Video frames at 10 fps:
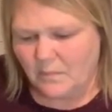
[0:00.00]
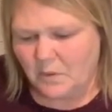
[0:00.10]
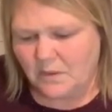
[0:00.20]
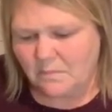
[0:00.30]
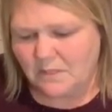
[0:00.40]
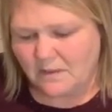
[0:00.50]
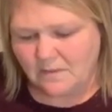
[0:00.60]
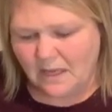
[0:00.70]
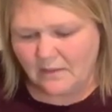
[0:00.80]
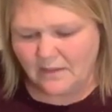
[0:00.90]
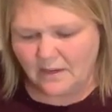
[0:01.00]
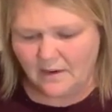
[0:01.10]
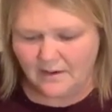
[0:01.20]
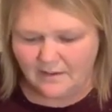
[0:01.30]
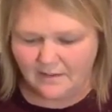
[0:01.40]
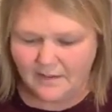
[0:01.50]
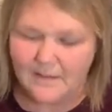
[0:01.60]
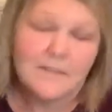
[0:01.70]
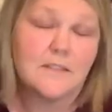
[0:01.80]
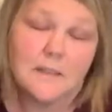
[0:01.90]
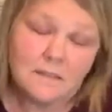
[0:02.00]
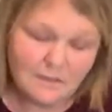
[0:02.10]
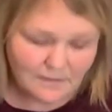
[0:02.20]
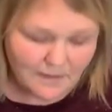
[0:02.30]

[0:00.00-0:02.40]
put themselves out there to,